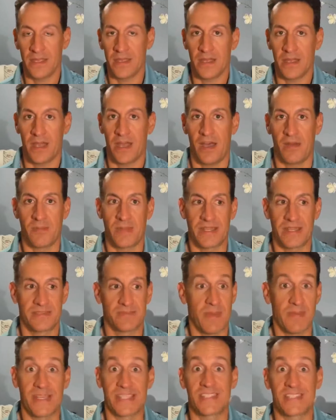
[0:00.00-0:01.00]
um, it's,
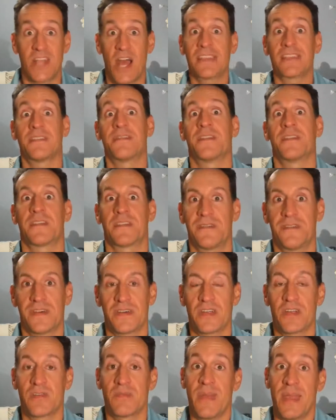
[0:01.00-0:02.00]
maybe it's not the fear of
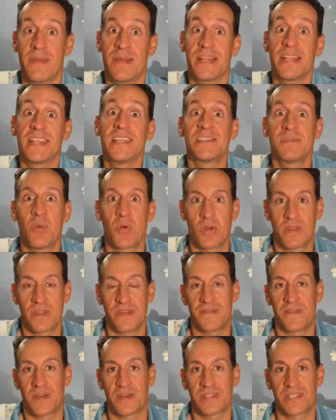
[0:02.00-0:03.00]
failure maybe it is more the
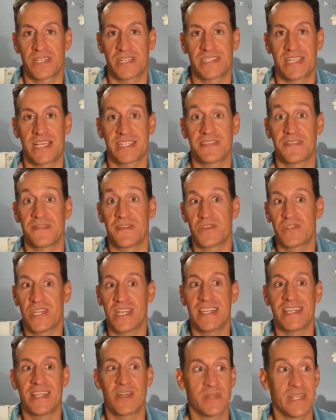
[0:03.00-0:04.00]
fear of success if you're
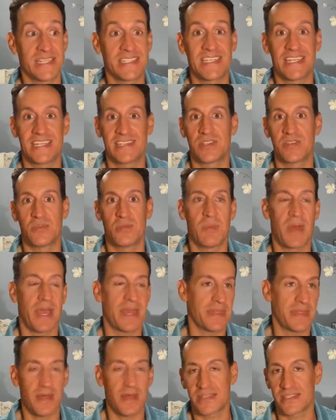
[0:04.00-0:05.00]
sitting there listening to my
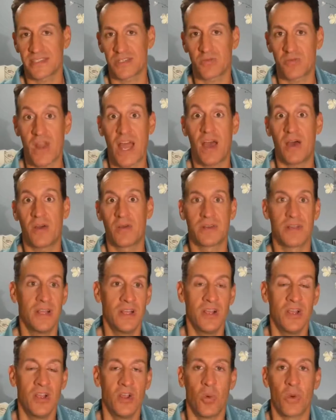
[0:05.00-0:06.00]
thoughts around
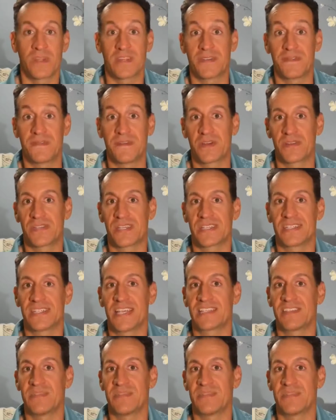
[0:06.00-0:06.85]
what the fear of success